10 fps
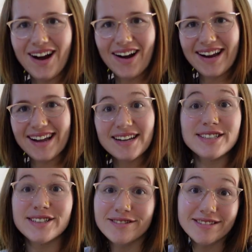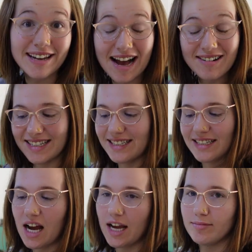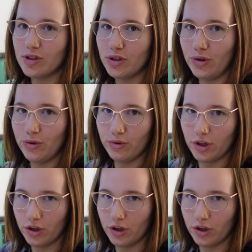All right guys, so now it is time to